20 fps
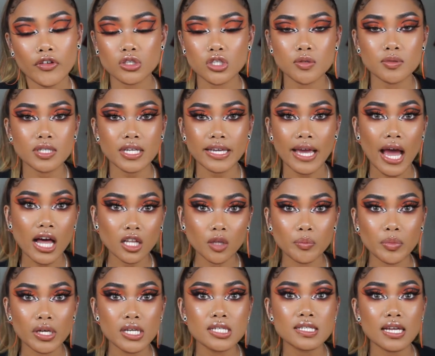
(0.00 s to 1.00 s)
She was like hella
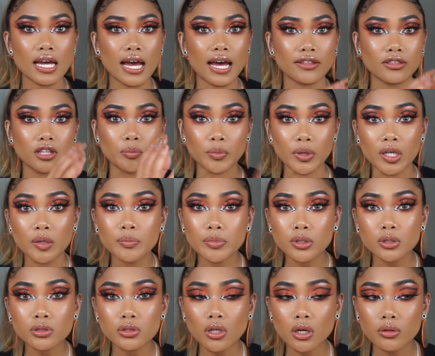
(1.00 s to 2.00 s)
pissed at the pit
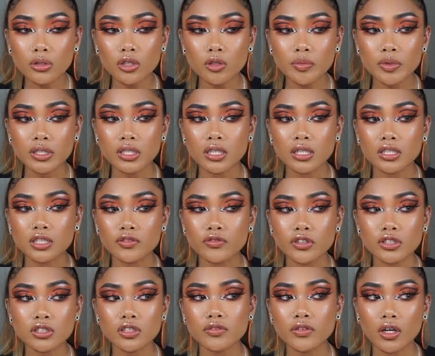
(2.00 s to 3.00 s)
bull's owner because
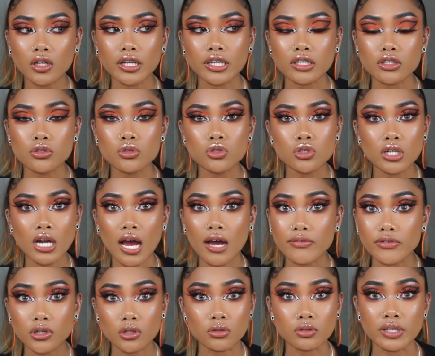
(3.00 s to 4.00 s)
first of all, like you should
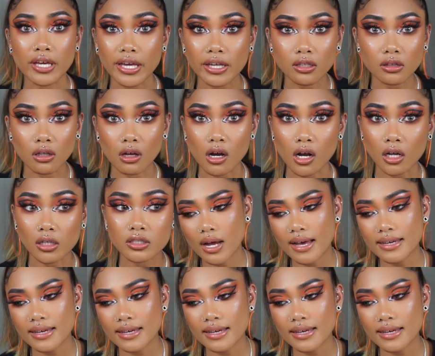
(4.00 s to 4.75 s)
have your gate locked.